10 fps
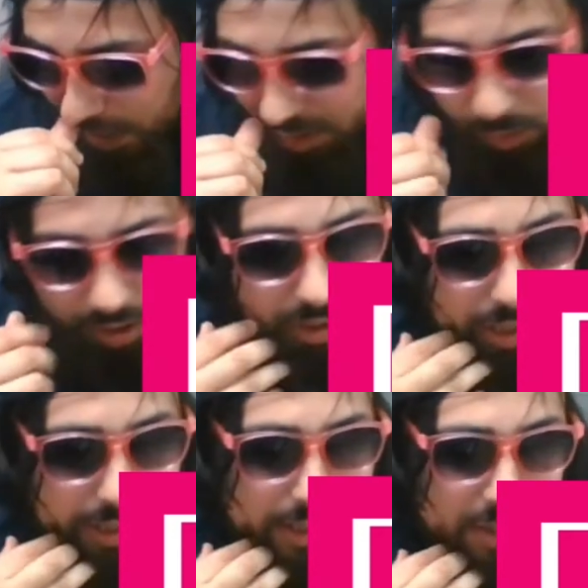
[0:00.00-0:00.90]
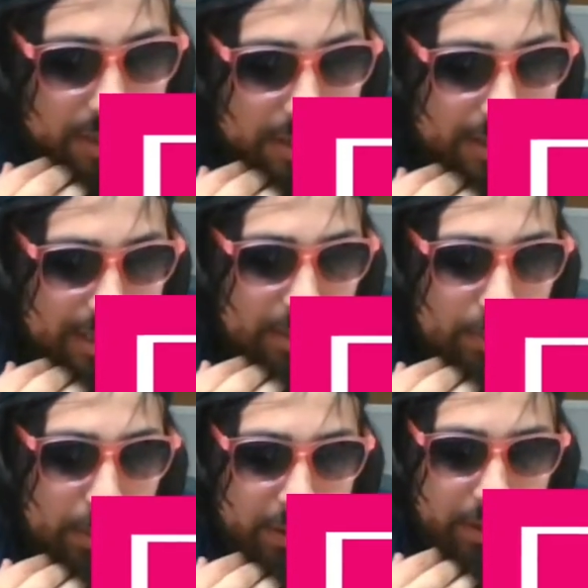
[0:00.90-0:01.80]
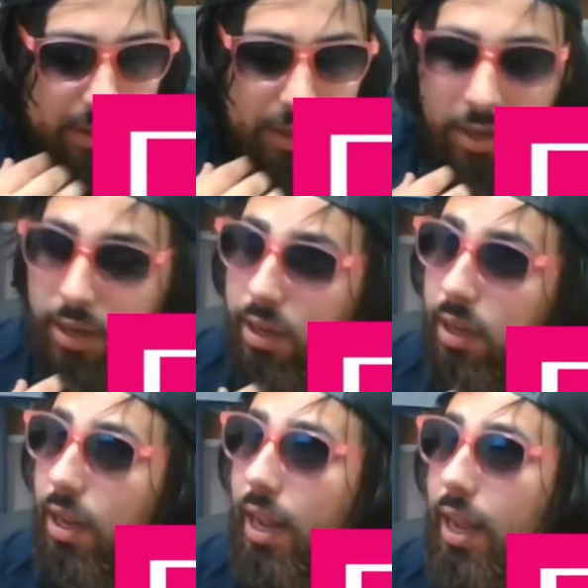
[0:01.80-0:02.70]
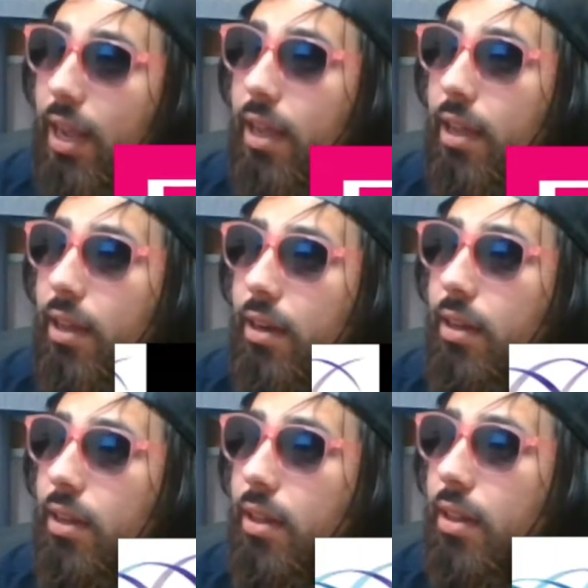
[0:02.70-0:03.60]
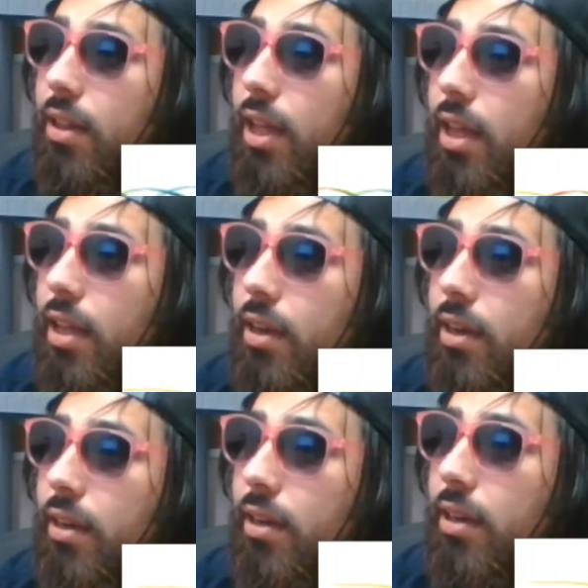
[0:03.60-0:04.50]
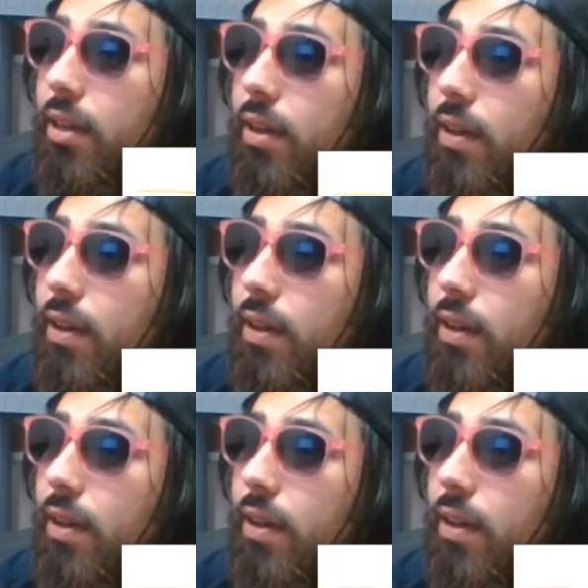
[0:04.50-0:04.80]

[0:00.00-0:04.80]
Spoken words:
I think we're gonna look at his 2016 paper, and then